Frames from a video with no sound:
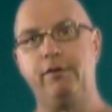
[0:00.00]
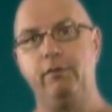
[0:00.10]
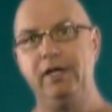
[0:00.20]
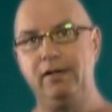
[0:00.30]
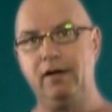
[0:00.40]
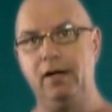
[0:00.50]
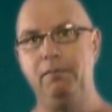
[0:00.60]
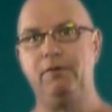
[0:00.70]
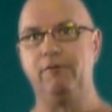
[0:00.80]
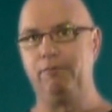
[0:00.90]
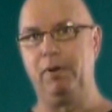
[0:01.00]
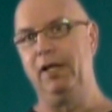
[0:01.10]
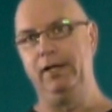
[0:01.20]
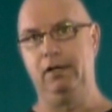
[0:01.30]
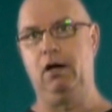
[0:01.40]
three types of
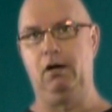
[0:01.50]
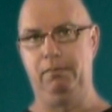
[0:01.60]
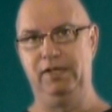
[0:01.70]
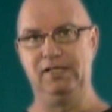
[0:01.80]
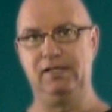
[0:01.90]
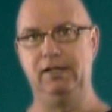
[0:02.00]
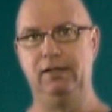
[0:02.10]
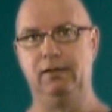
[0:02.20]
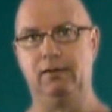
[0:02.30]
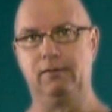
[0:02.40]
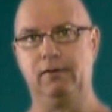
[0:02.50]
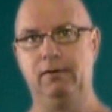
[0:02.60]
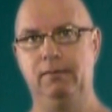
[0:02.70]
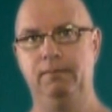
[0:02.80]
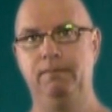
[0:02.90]
plain carbon steels.
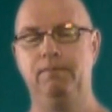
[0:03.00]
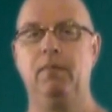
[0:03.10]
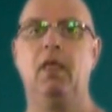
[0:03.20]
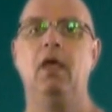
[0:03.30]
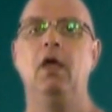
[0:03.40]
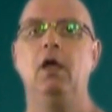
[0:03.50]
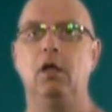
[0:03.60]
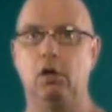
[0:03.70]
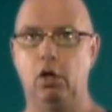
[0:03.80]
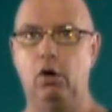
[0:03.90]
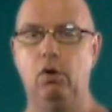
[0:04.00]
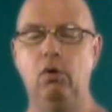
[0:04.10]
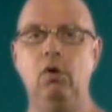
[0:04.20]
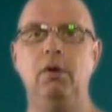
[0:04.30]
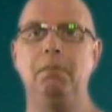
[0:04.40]

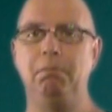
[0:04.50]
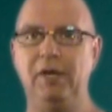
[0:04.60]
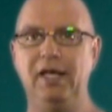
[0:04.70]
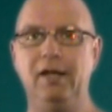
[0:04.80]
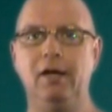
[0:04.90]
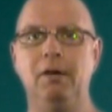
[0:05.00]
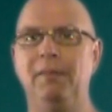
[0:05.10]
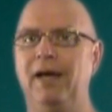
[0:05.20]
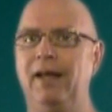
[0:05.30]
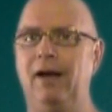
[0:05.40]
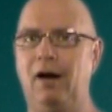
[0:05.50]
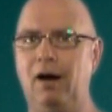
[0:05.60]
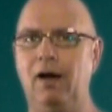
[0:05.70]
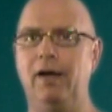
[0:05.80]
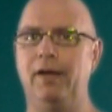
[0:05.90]
Low, medium and
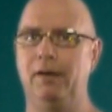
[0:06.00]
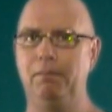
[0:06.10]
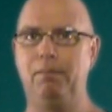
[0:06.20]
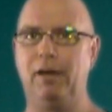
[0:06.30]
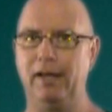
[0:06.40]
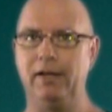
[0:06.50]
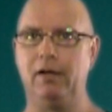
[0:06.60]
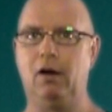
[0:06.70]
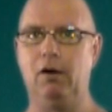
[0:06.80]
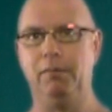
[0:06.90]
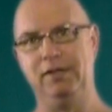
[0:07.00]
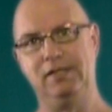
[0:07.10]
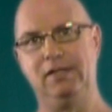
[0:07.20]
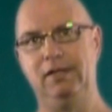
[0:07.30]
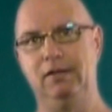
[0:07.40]
high plain carbon
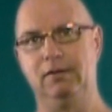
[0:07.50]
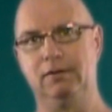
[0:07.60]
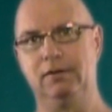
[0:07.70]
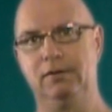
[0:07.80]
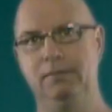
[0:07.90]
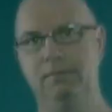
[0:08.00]
steels.